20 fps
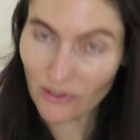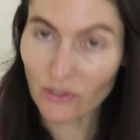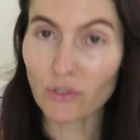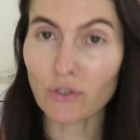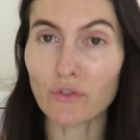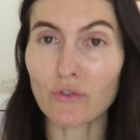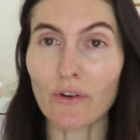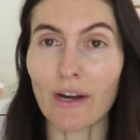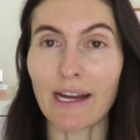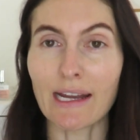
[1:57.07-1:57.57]

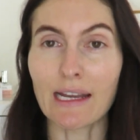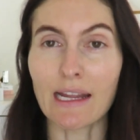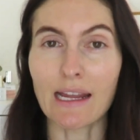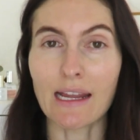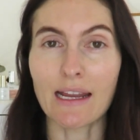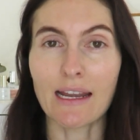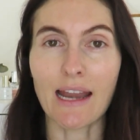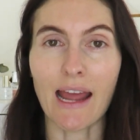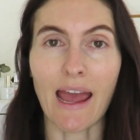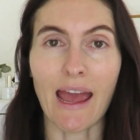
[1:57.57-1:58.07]
straight
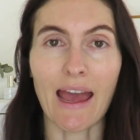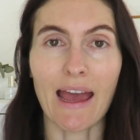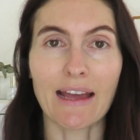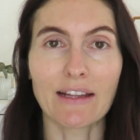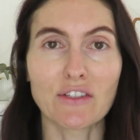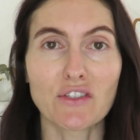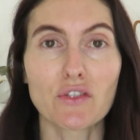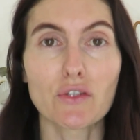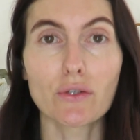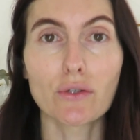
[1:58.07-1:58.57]
in
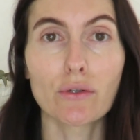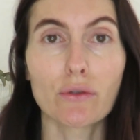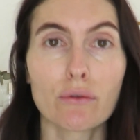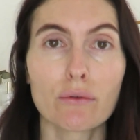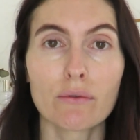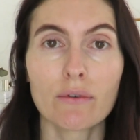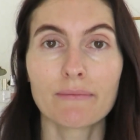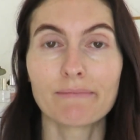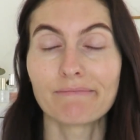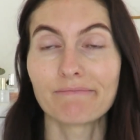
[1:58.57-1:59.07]
and
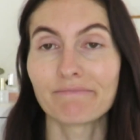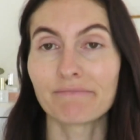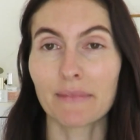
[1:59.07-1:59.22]
do